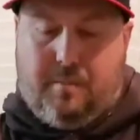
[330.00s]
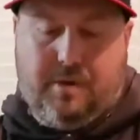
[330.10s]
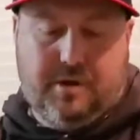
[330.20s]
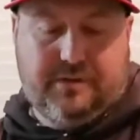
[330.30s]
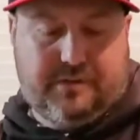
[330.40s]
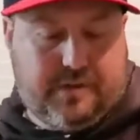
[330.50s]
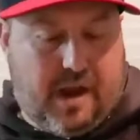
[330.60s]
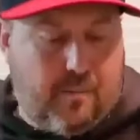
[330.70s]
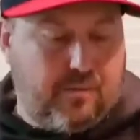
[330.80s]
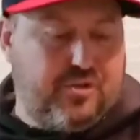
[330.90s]
because
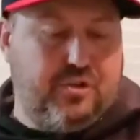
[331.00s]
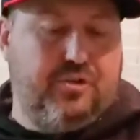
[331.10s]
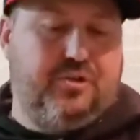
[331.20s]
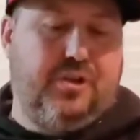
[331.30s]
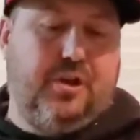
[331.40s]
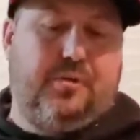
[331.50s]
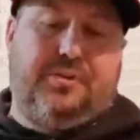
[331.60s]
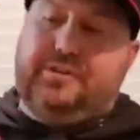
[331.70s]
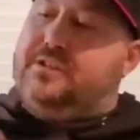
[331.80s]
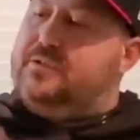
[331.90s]
I want you to show,
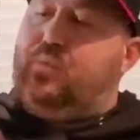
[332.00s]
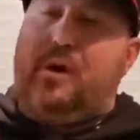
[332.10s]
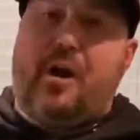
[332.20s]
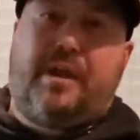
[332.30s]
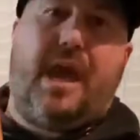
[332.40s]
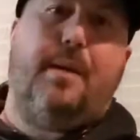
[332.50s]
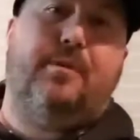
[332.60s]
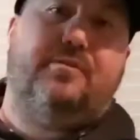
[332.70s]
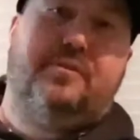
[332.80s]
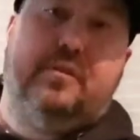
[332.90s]
this is what our
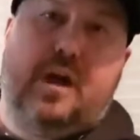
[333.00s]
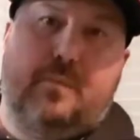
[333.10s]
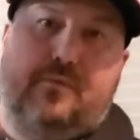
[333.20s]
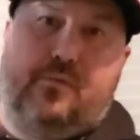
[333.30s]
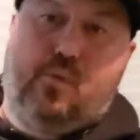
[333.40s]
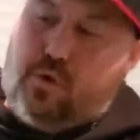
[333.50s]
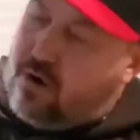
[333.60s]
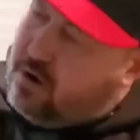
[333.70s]
cabinets look like before,